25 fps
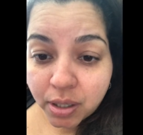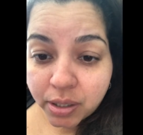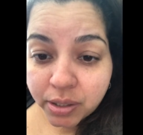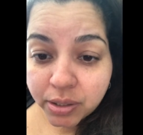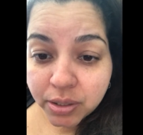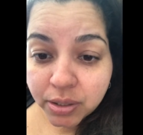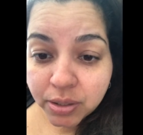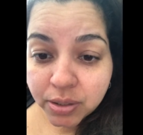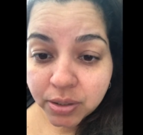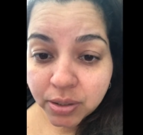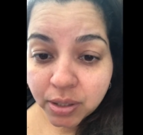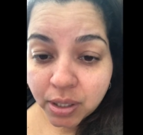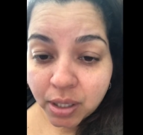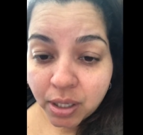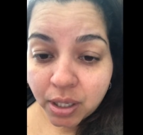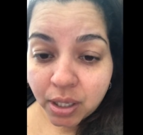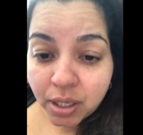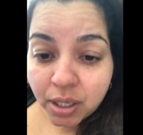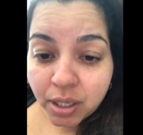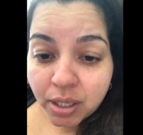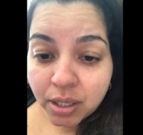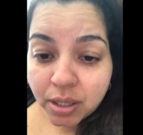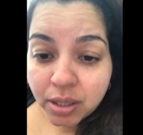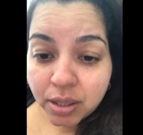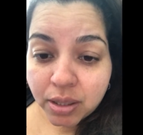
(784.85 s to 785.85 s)
on
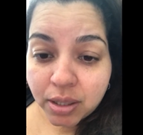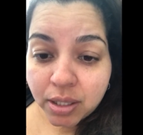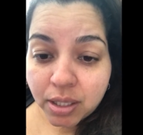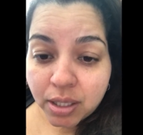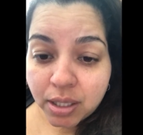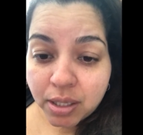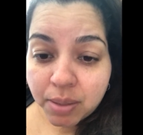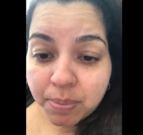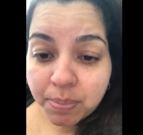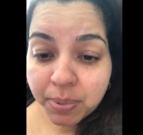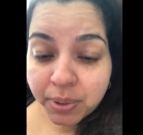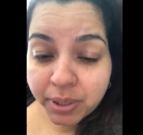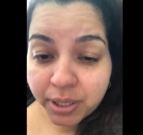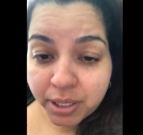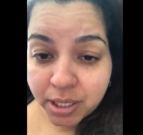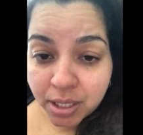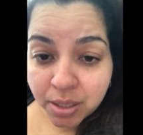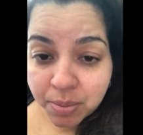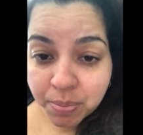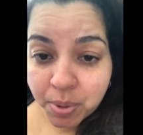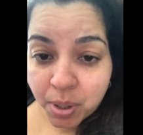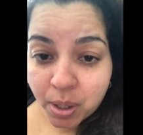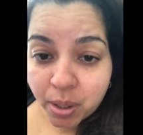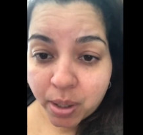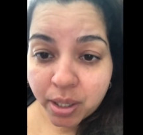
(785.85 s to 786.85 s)
the
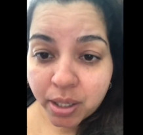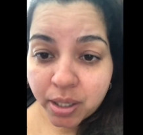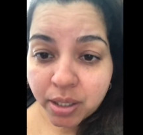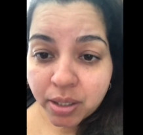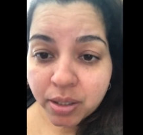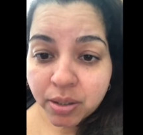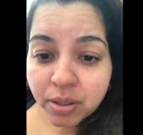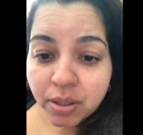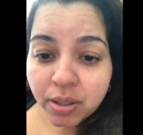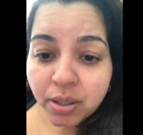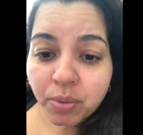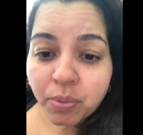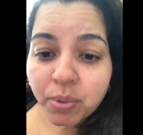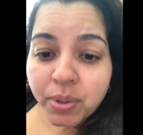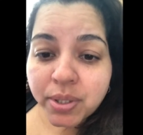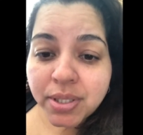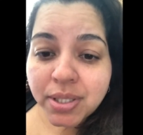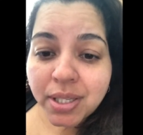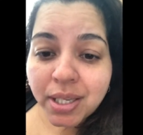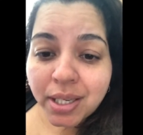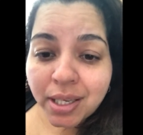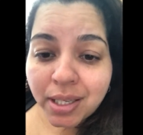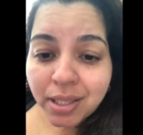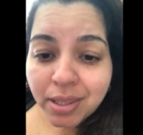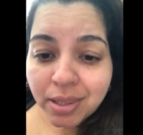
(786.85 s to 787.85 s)
bleeding part.
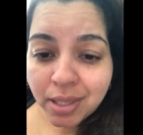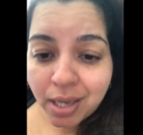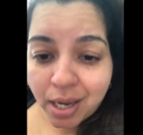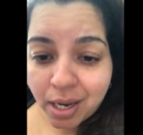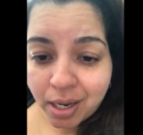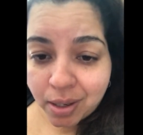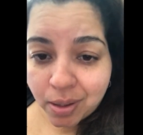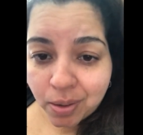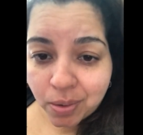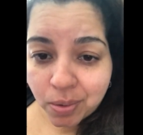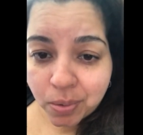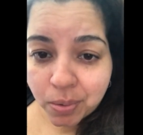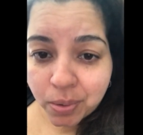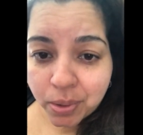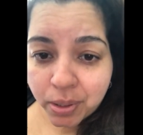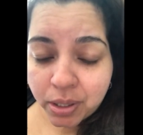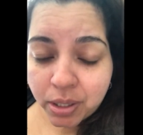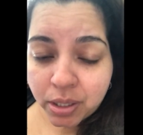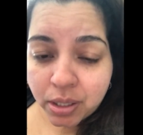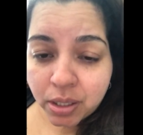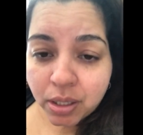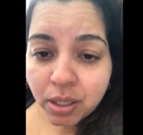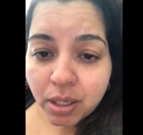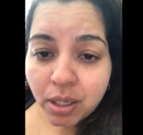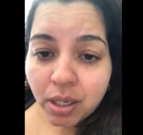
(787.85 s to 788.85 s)
Once I get that
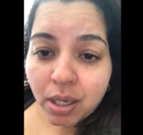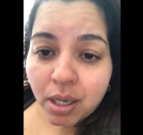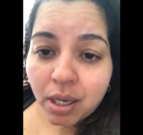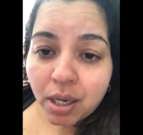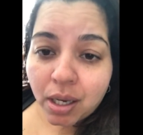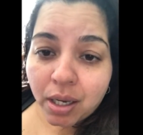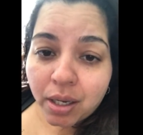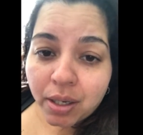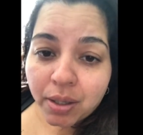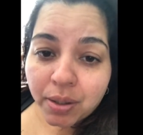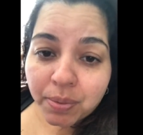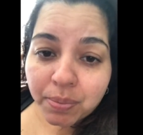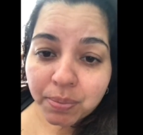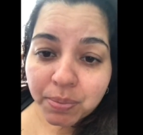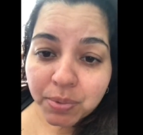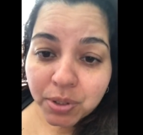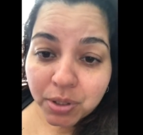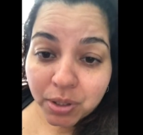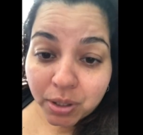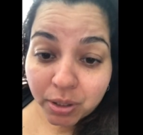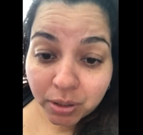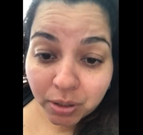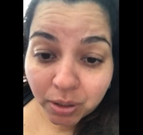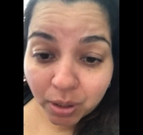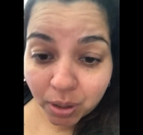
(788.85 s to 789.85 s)
going,
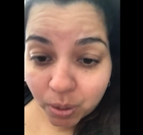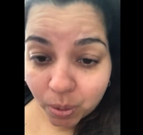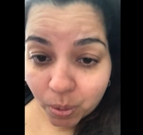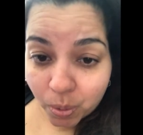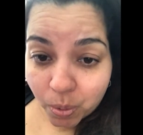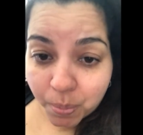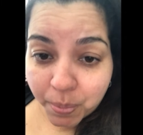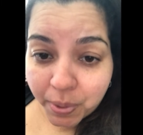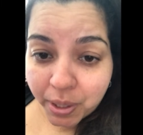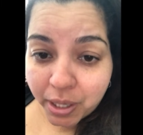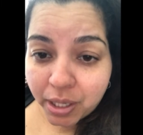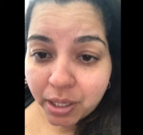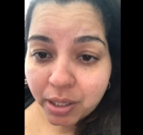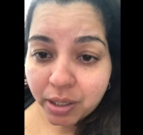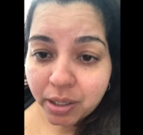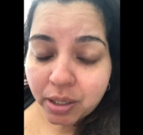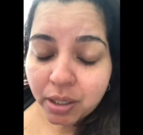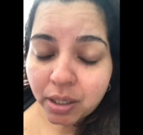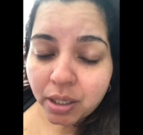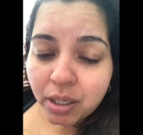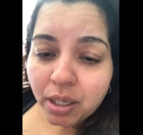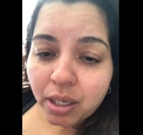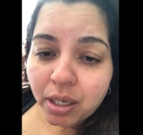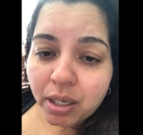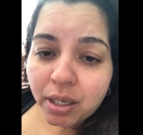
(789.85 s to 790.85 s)
start the Clomid,
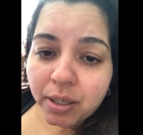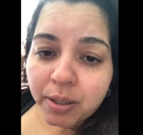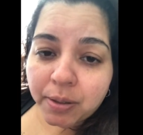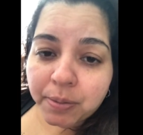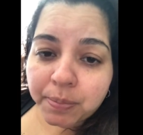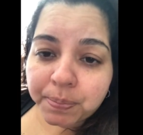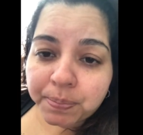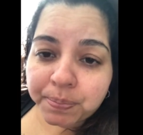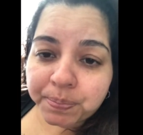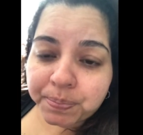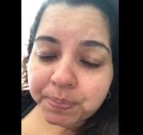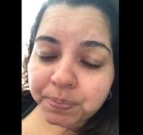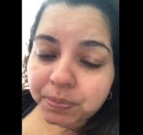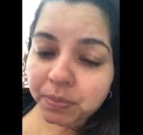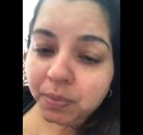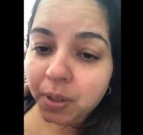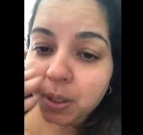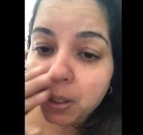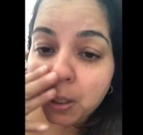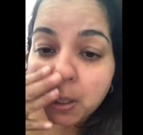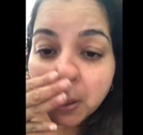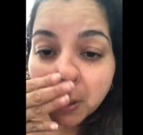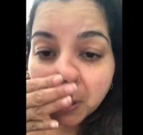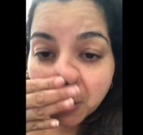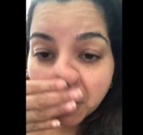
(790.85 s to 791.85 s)

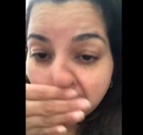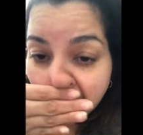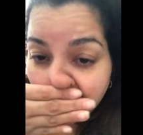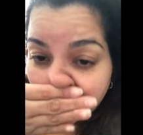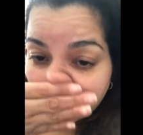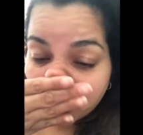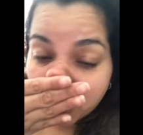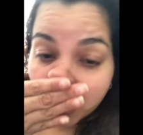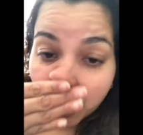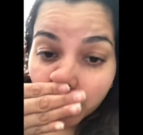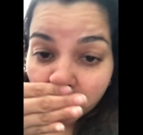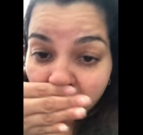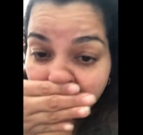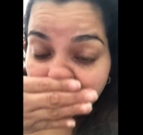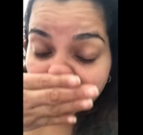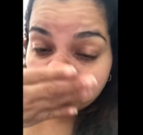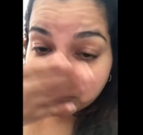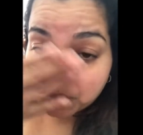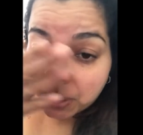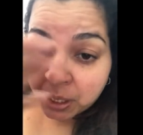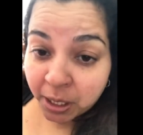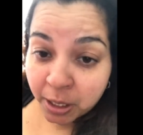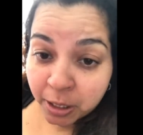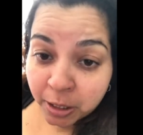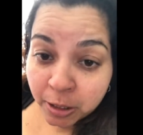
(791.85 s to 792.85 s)
and go from
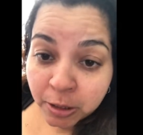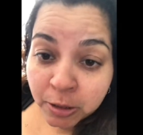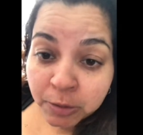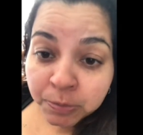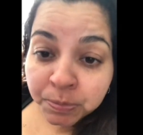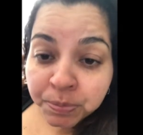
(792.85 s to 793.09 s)
there.